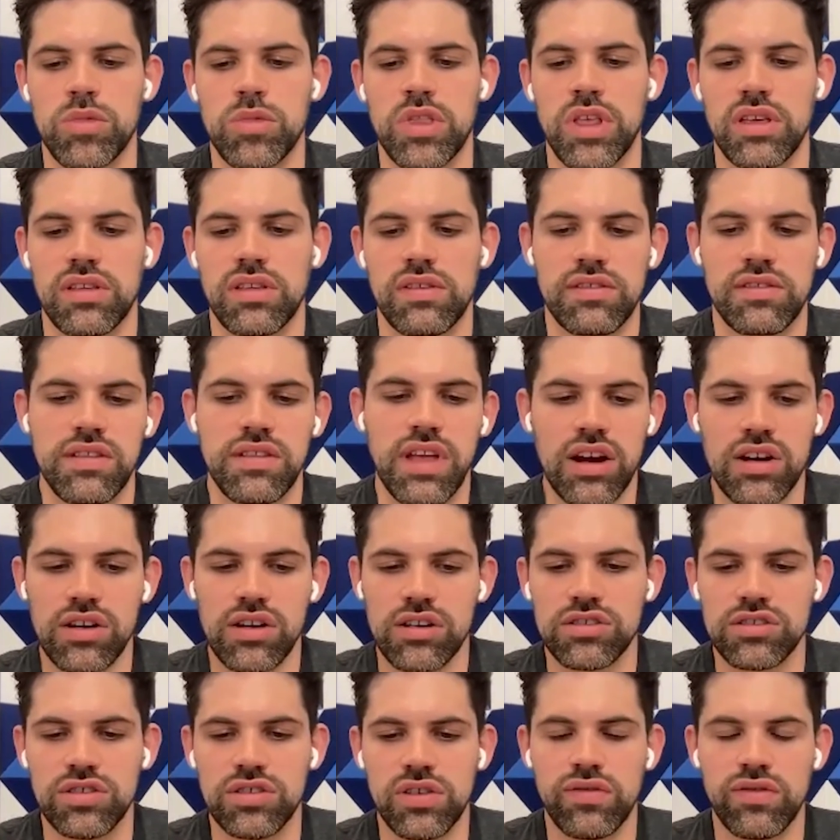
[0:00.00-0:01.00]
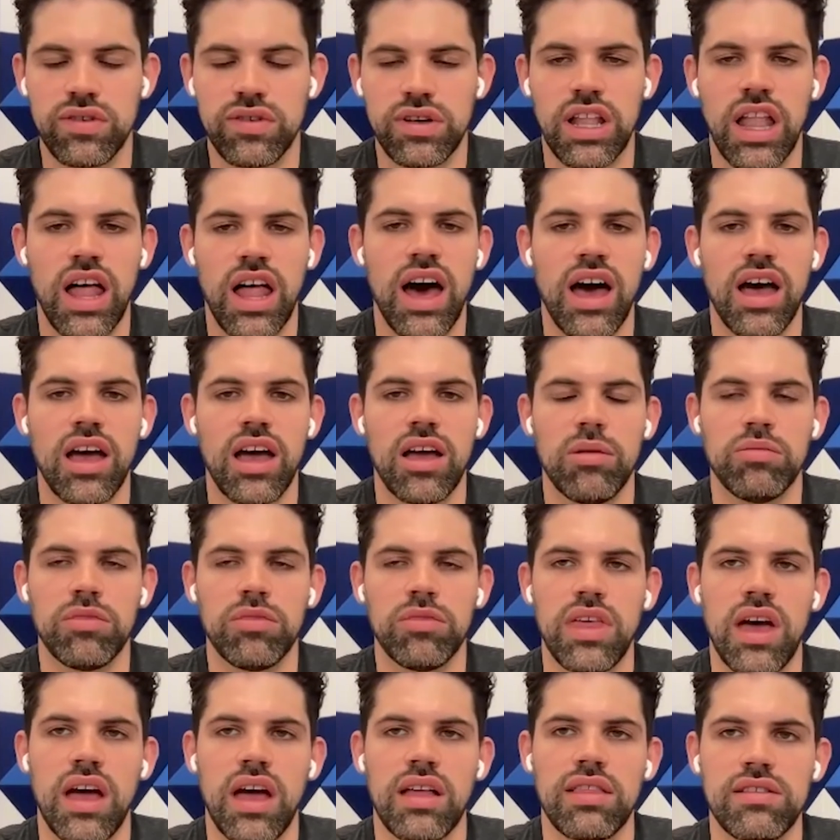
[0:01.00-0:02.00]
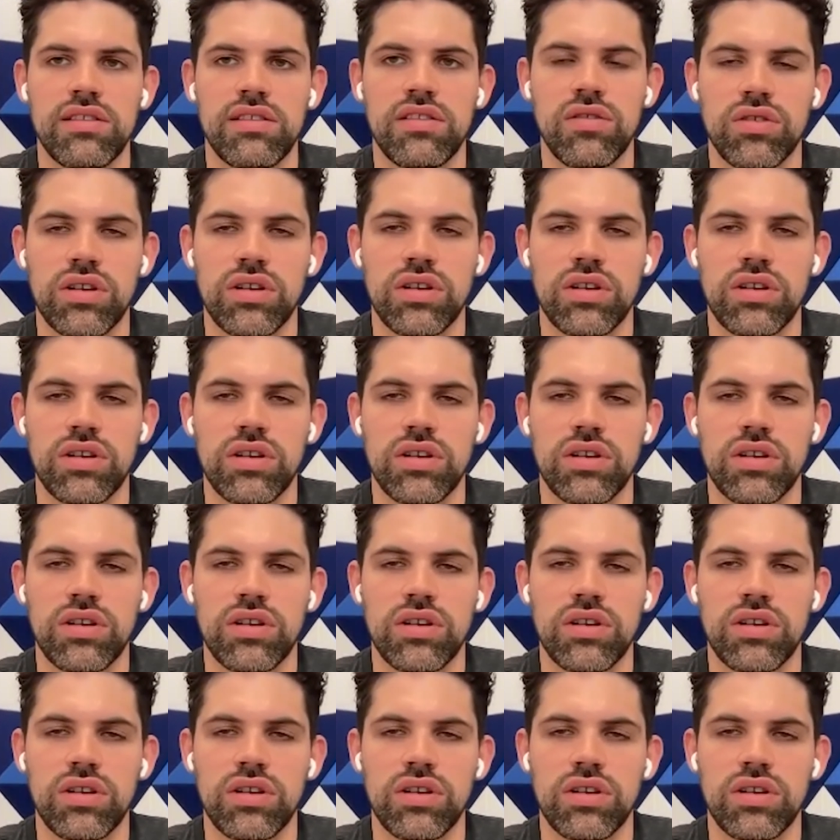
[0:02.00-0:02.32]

stairs you've climbed, that sort